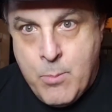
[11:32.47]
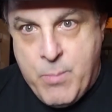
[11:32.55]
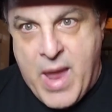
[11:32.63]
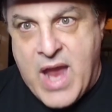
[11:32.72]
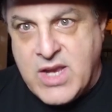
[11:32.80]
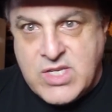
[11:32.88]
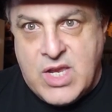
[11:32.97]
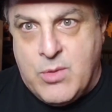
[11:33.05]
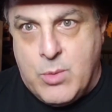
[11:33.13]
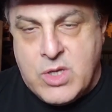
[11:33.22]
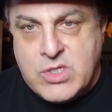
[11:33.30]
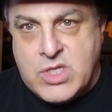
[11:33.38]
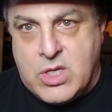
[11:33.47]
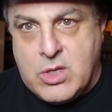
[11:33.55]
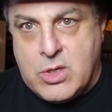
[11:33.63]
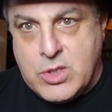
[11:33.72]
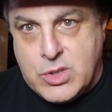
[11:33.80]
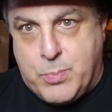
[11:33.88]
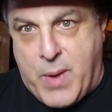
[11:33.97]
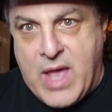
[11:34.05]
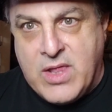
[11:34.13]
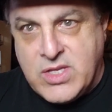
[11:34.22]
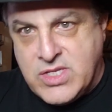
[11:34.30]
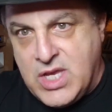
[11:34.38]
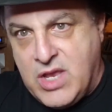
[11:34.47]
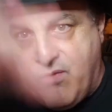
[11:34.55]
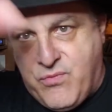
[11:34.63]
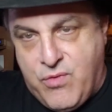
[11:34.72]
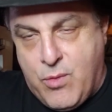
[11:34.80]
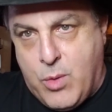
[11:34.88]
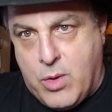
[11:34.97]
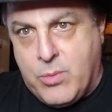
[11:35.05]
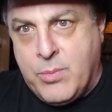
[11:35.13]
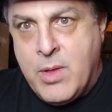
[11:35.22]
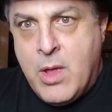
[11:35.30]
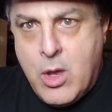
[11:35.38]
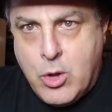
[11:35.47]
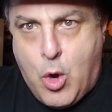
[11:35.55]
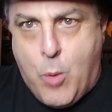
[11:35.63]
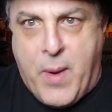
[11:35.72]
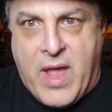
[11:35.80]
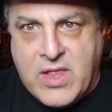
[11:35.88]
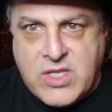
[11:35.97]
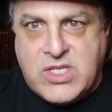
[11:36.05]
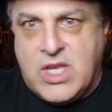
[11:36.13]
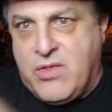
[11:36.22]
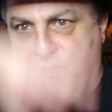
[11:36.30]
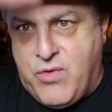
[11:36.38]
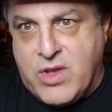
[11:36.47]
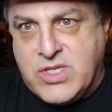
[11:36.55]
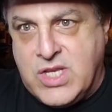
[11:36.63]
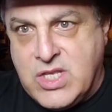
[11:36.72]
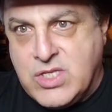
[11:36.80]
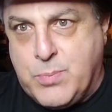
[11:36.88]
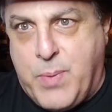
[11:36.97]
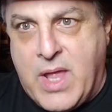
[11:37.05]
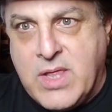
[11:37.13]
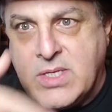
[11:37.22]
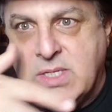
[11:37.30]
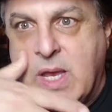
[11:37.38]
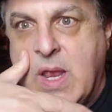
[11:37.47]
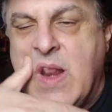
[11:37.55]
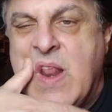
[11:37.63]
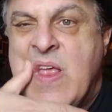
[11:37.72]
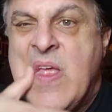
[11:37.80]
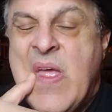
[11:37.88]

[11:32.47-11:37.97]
Back seat is the pilot seat, from a co-pilot seat. Front seat is the pilot seat.